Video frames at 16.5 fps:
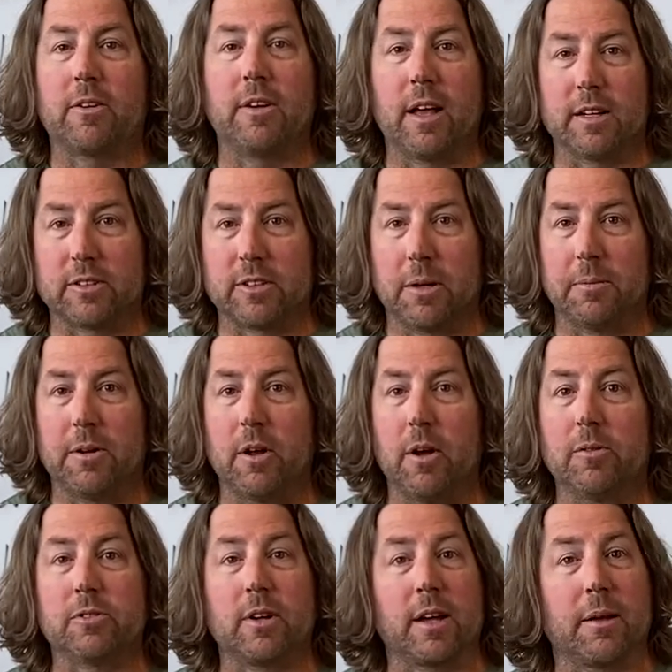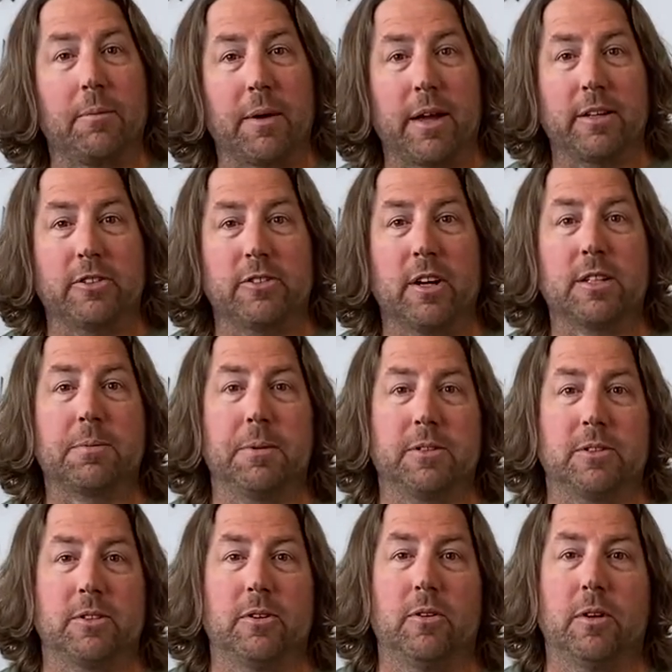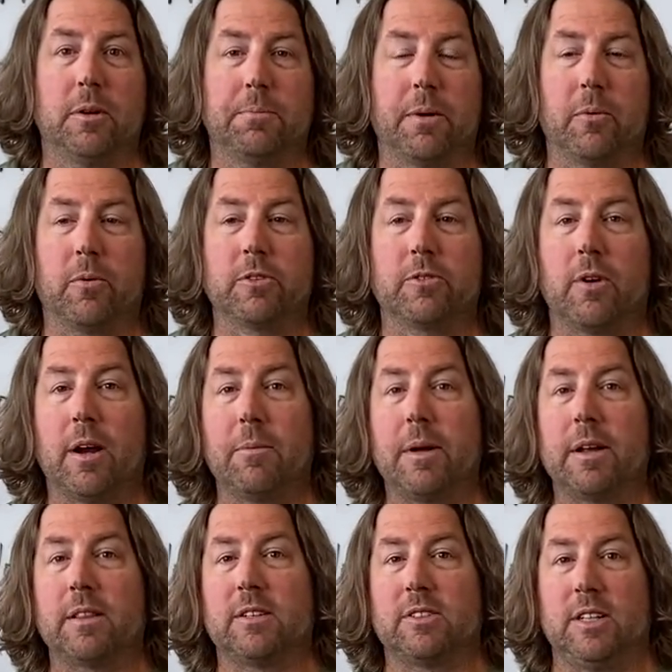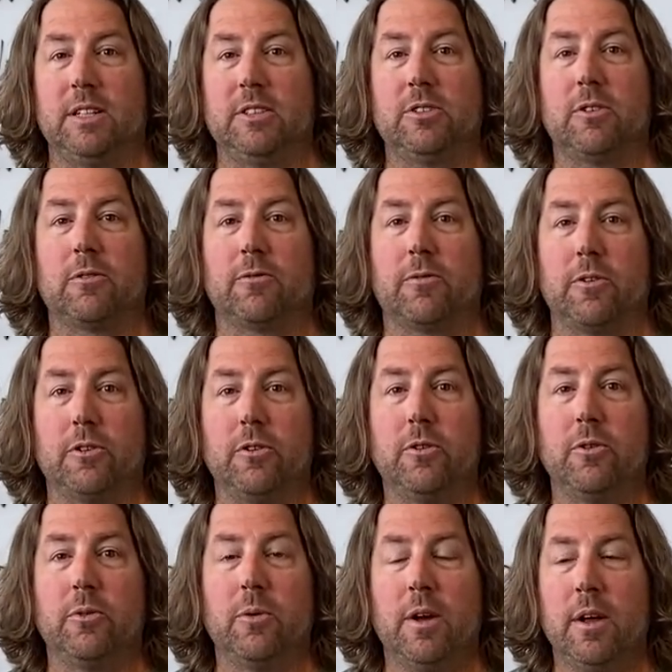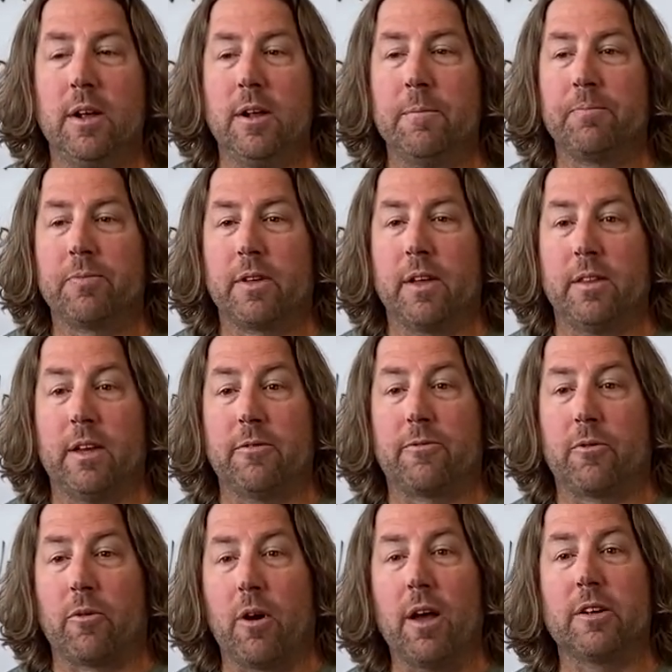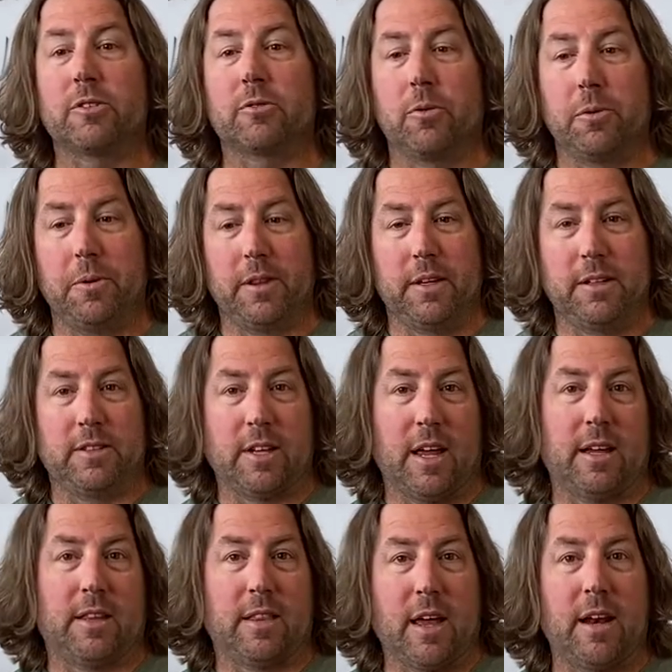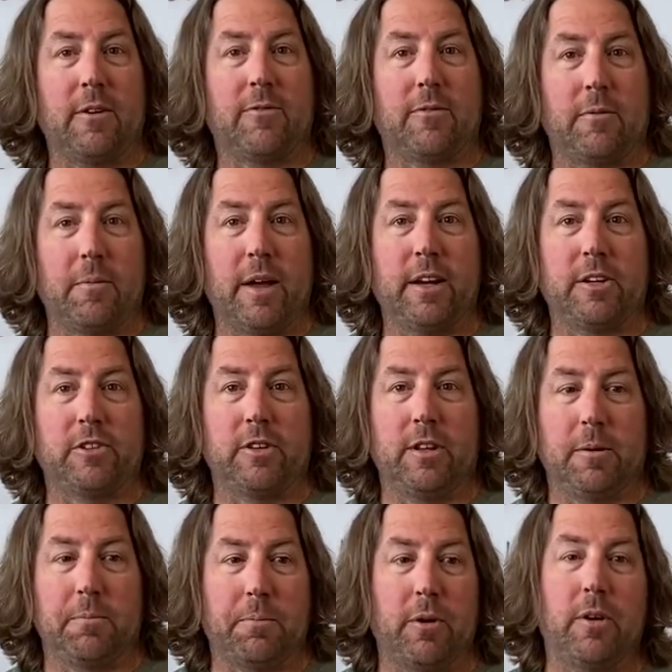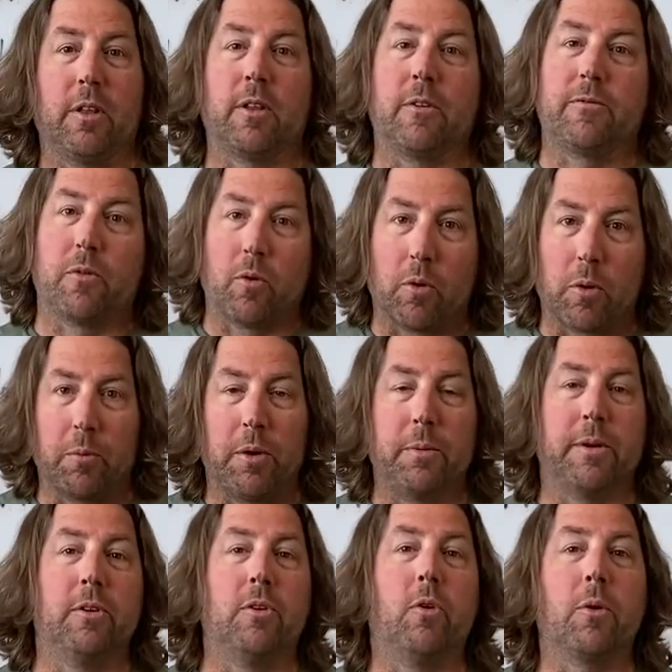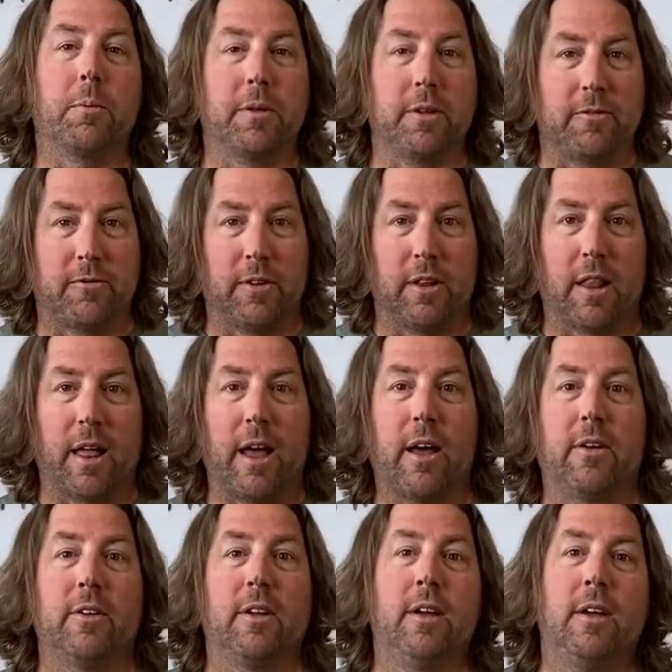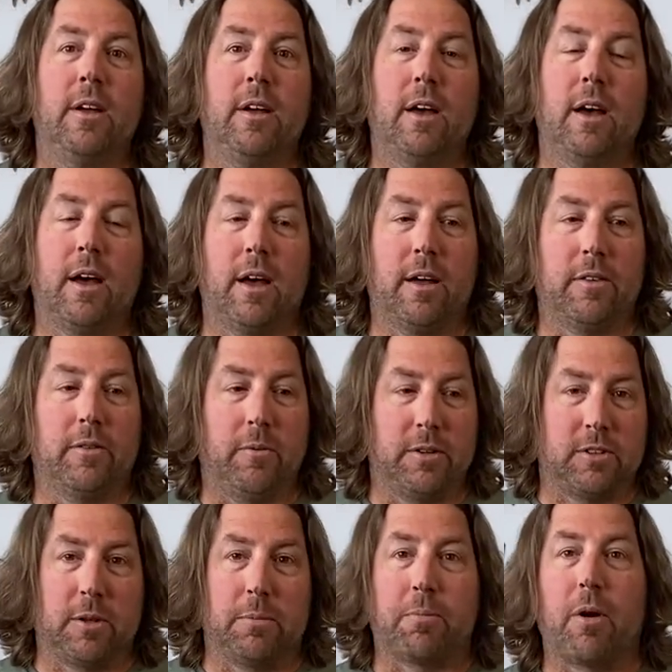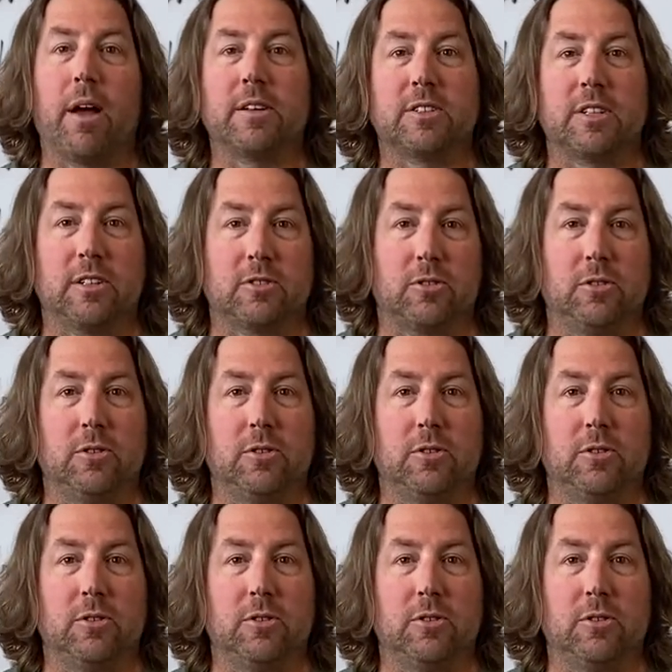you guys let me know so I can make adjustments to it. But we're trying to make this easier for you, and then for us, we would then take that information and put it on the form we would normally fill out, which the processor